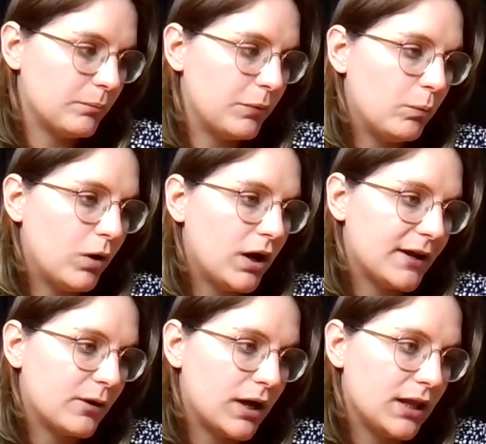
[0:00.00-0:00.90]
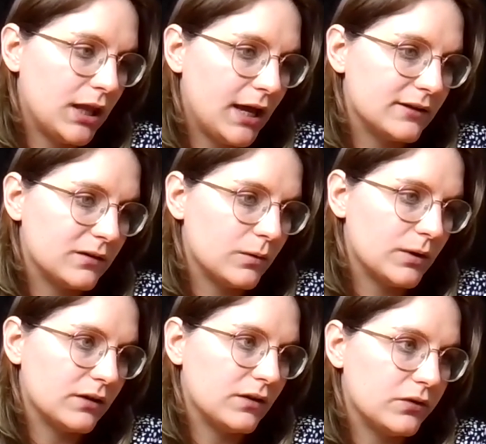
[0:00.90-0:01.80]
But what I quite like doing
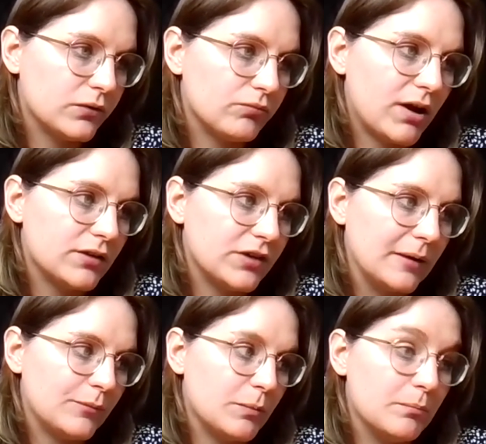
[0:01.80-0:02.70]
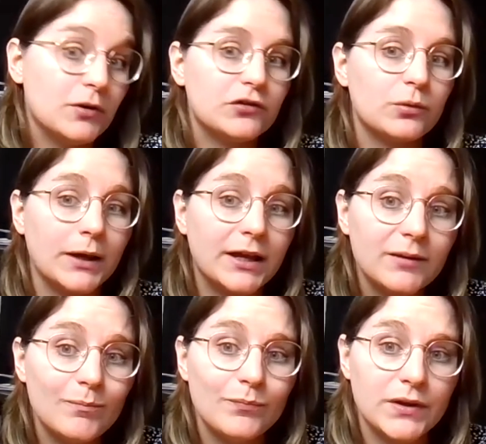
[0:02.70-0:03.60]
is that you could write a chapter much
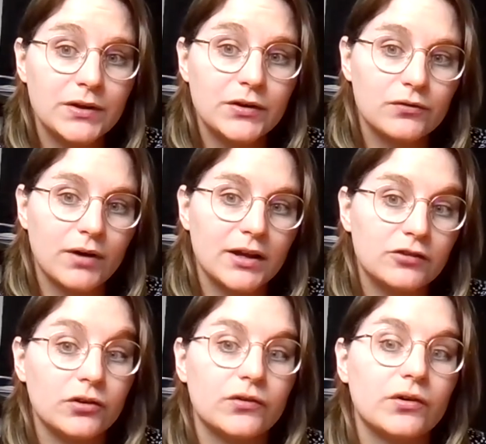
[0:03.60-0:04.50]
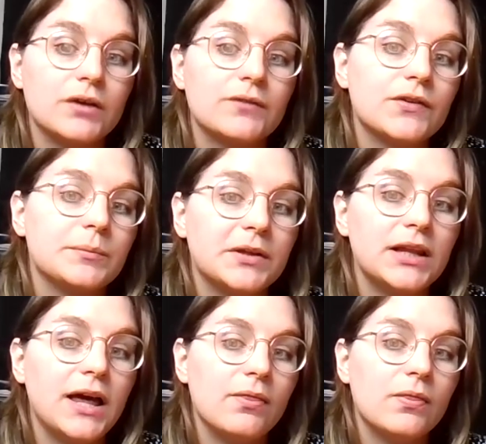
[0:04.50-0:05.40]
quicker than you could write a short story of a similar
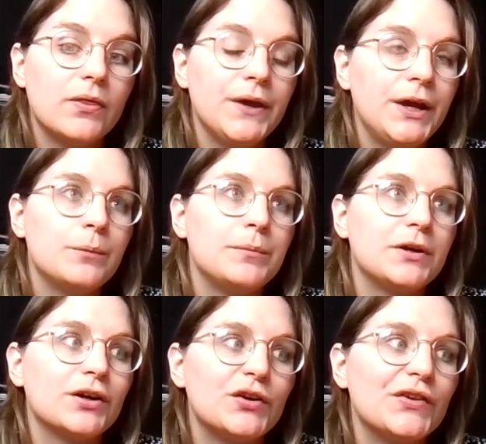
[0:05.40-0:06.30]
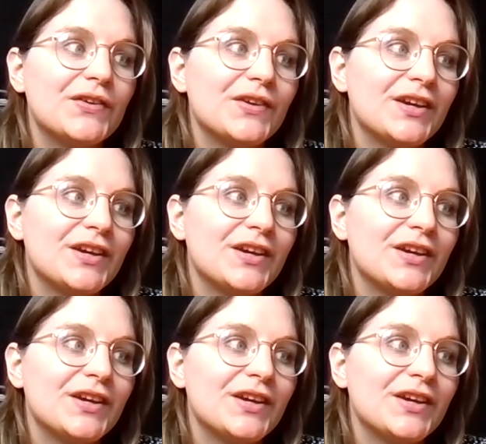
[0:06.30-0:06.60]
length because